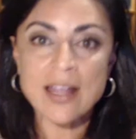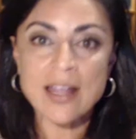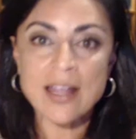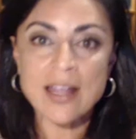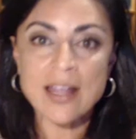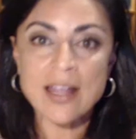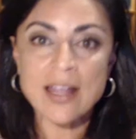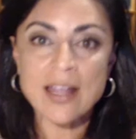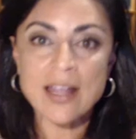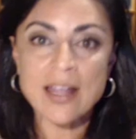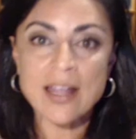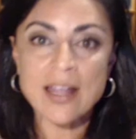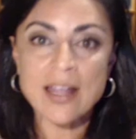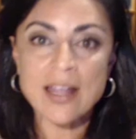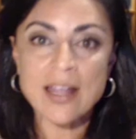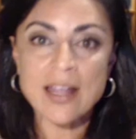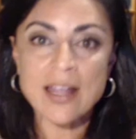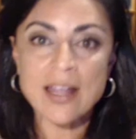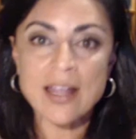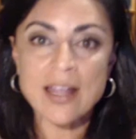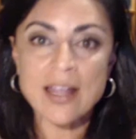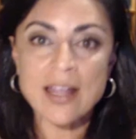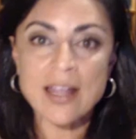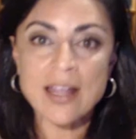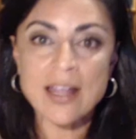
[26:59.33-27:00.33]
And
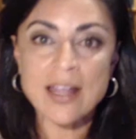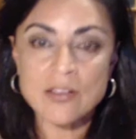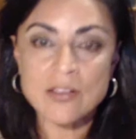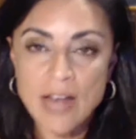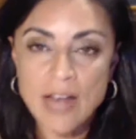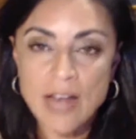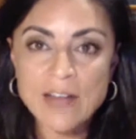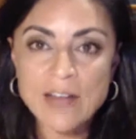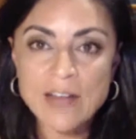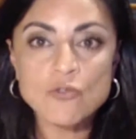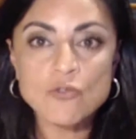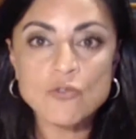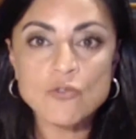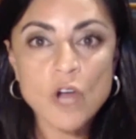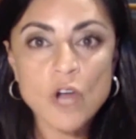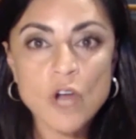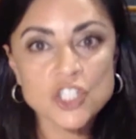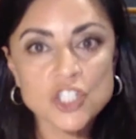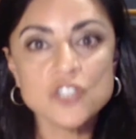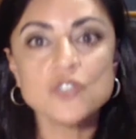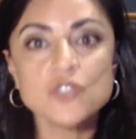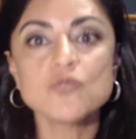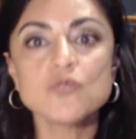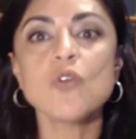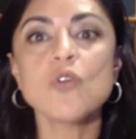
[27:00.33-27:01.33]

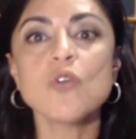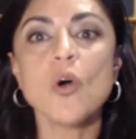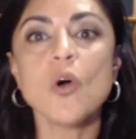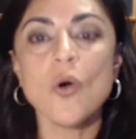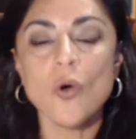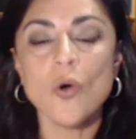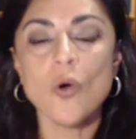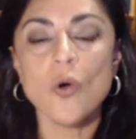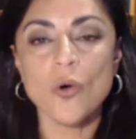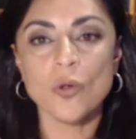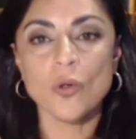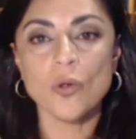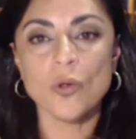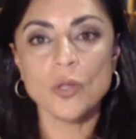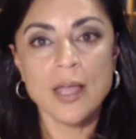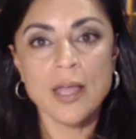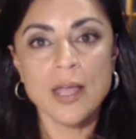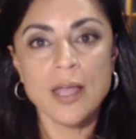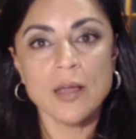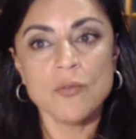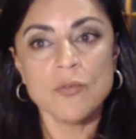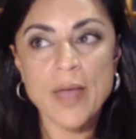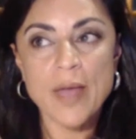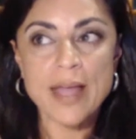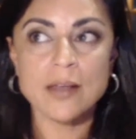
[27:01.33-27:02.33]
Russia's
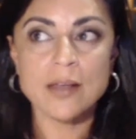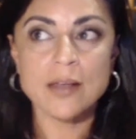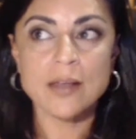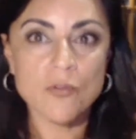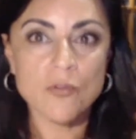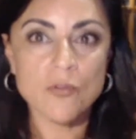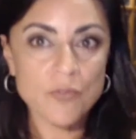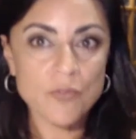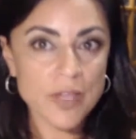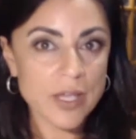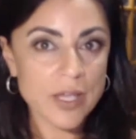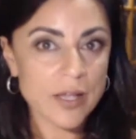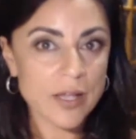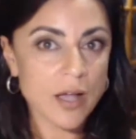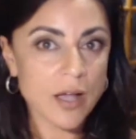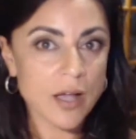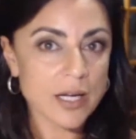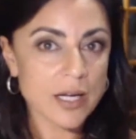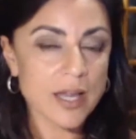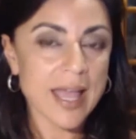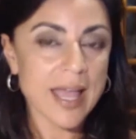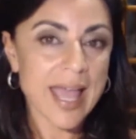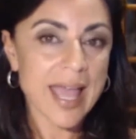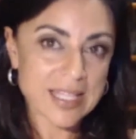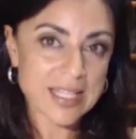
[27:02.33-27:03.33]
role when we
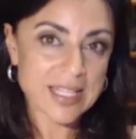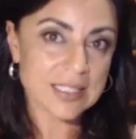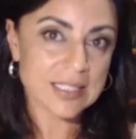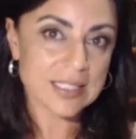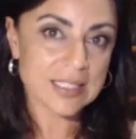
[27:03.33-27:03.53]
are